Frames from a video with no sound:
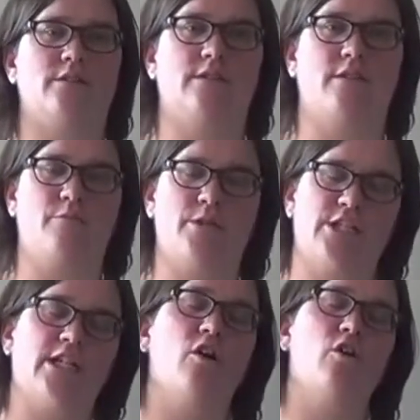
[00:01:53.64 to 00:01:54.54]
which
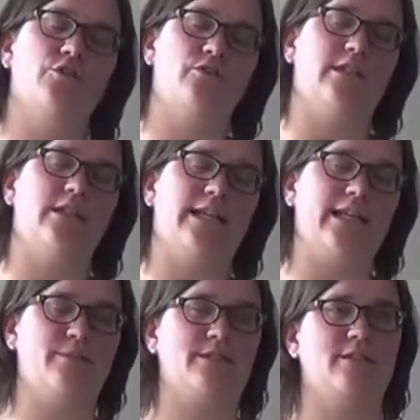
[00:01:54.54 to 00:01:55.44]
also
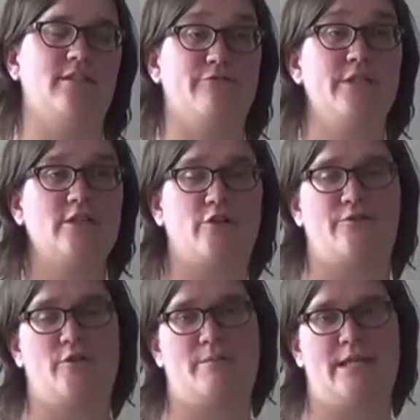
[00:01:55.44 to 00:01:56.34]
enables the reader
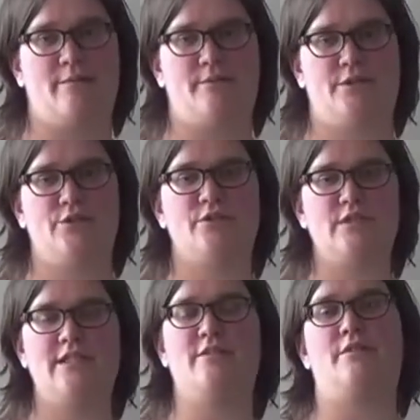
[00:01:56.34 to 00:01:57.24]
of your paper to
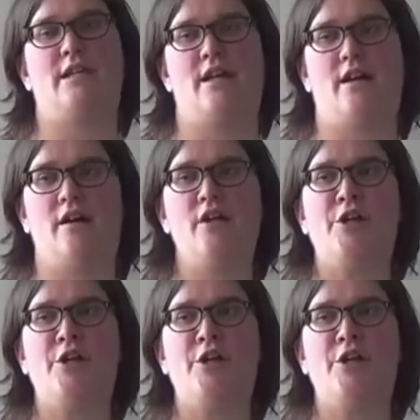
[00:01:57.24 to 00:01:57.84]
see if they are